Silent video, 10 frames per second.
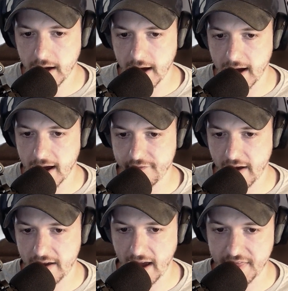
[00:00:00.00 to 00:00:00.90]
Uh,
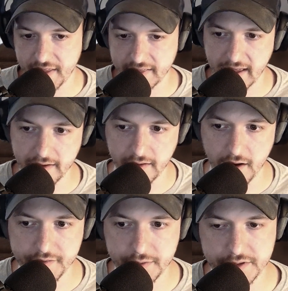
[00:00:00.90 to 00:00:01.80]
I, I think they
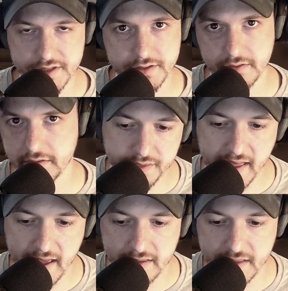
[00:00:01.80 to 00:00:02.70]
love to just,
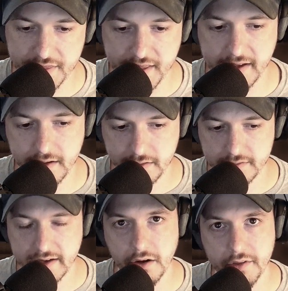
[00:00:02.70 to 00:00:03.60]
they, they think
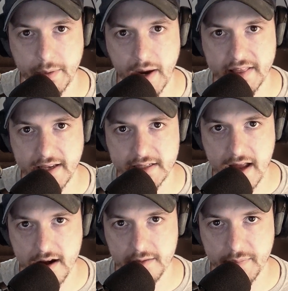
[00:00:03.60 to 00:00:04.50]
that, you know, they write things
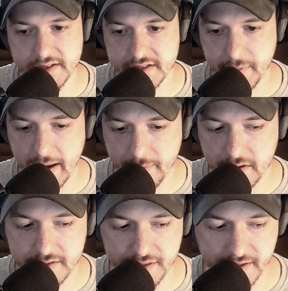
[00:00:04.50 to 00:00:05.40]
down on pieces of
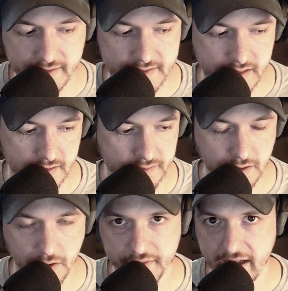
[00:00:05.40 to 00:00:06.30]
paper and they think that it's going to,
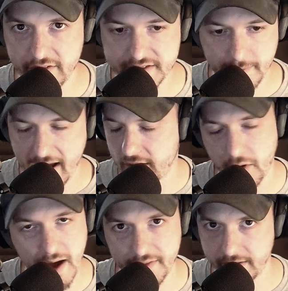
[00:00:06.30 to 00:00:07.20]
you know, they have a seven, I don't
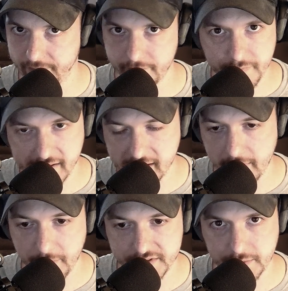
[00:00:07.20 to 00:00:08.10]
know how they, they
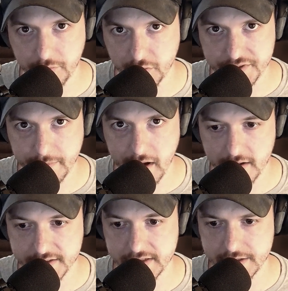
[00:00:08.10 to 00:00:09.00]
come up with some rules and
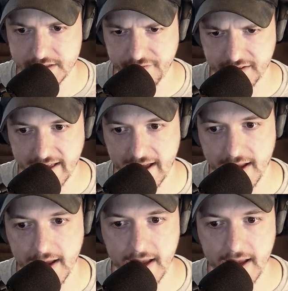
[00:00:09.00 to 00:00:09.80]
policies and stuff like that.